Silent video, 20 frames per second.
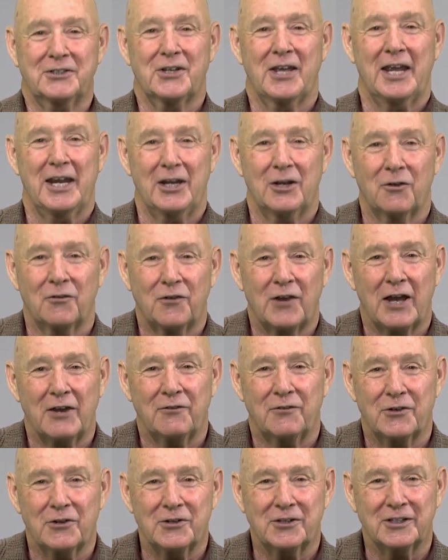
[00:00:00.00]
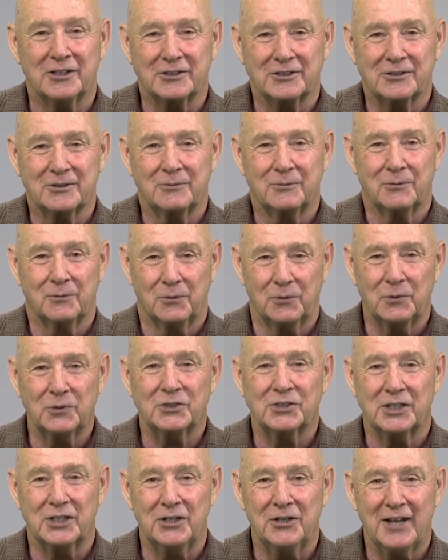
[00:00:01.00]
to 805 Focus. We'll
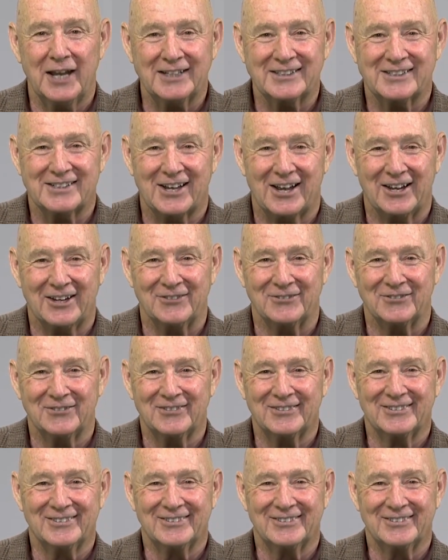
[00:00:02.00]
see you next time.